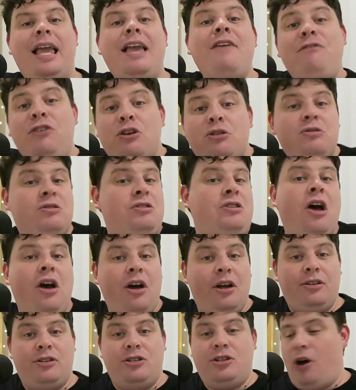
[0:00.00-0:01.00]
If you
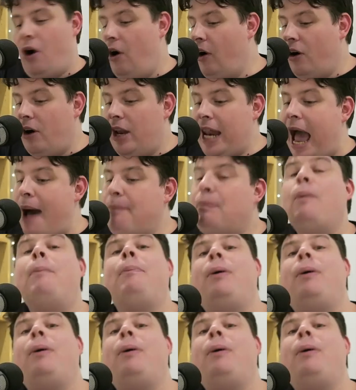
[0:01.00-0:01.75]
search on Apple